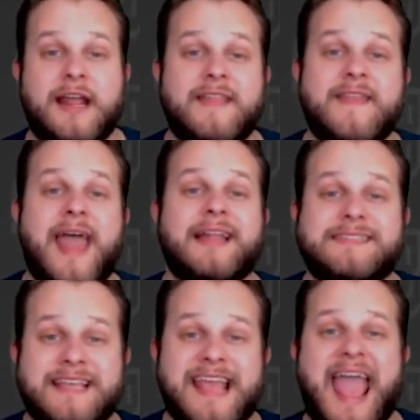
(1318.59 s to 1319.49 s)
And that's
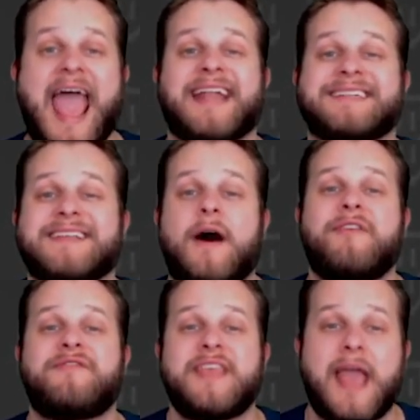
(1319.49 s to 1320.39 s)
the end
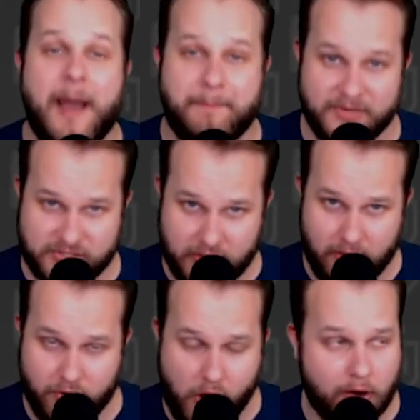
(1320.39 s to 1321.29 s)
of the
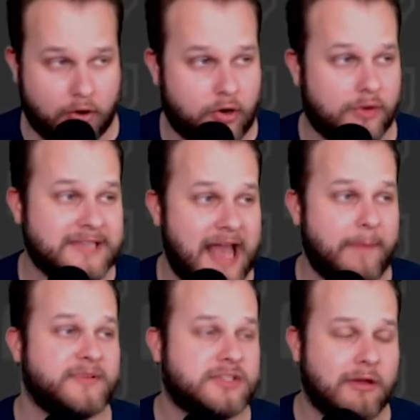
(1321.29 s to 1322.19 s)
episode. Gargoyles,
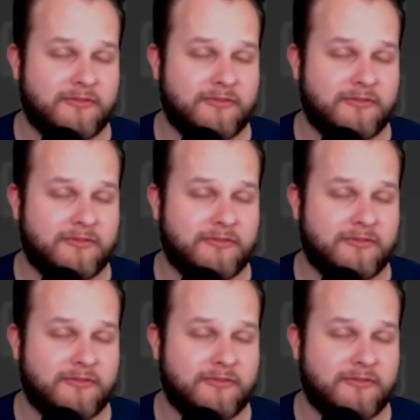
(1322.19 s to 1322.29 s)
episode